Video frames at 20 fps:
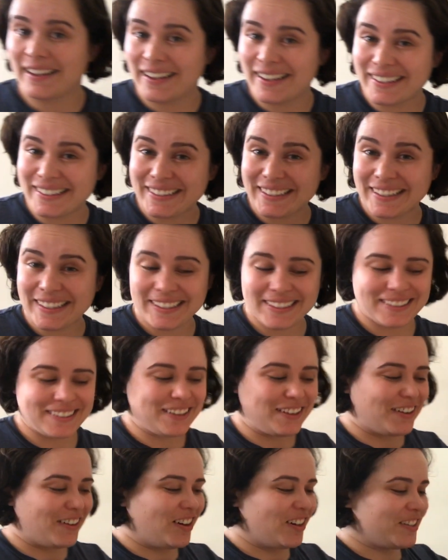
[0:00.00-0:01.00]
Onion.
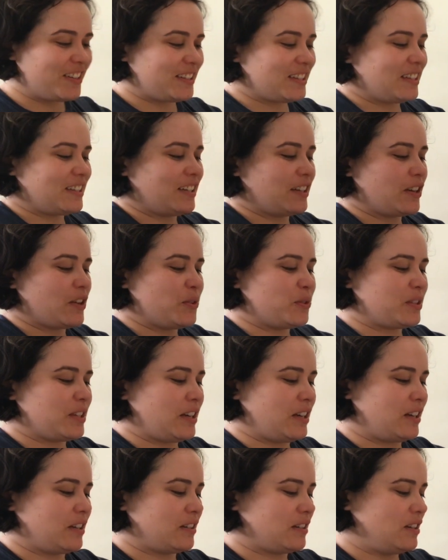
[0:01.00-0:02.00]
All this onion goes
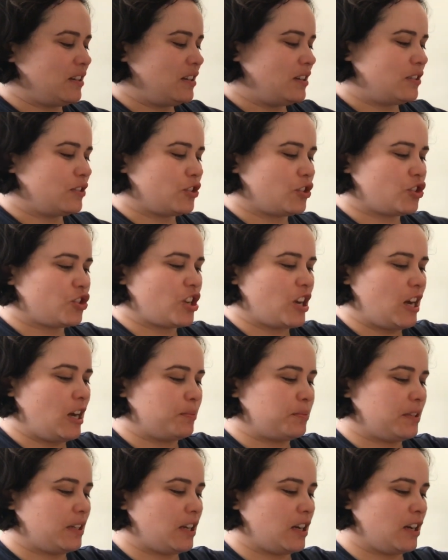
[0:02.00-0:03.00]
in. Just
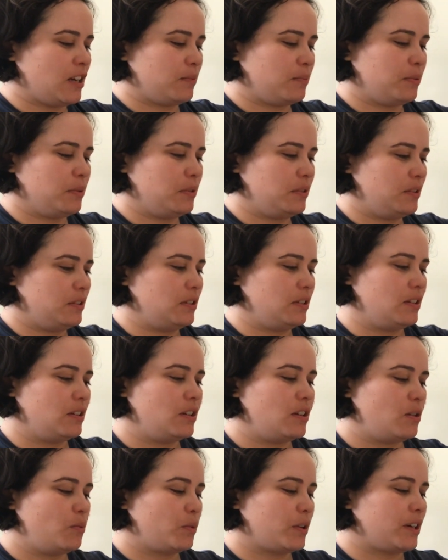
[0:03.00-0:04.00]
chopped it up.
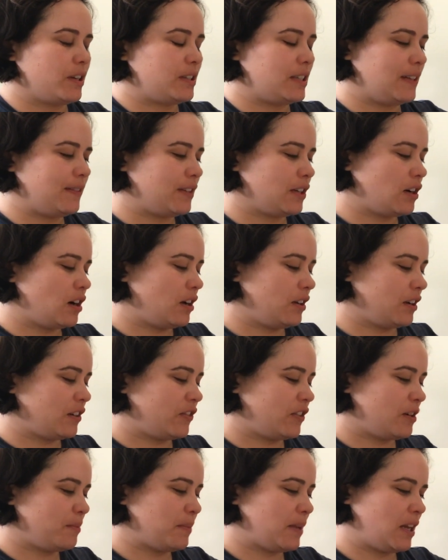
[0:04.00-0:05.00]
We're going to save the garlic
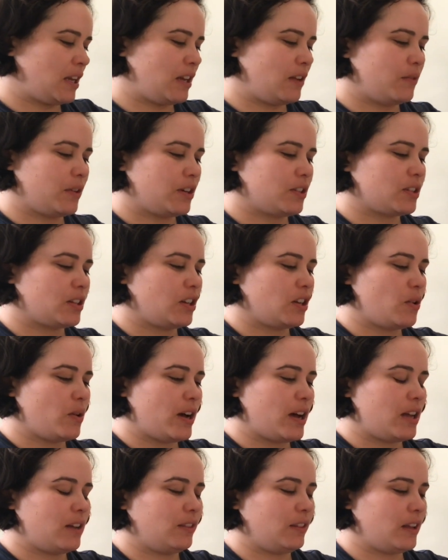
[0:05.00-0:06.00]
for a minute, and we're just going to go
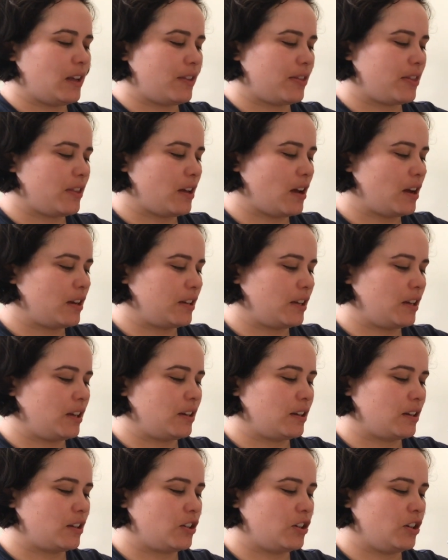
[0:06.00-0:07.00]
ahead and let the
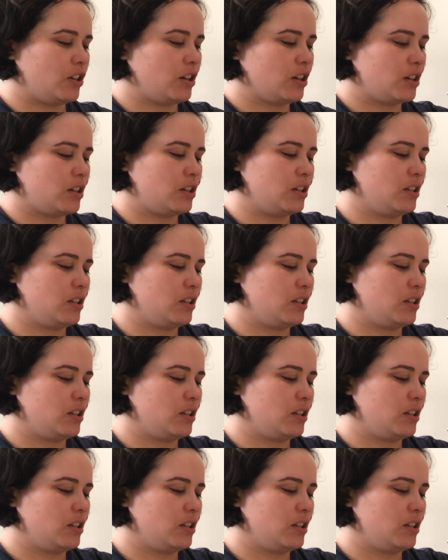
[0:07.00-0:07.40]
onion cook.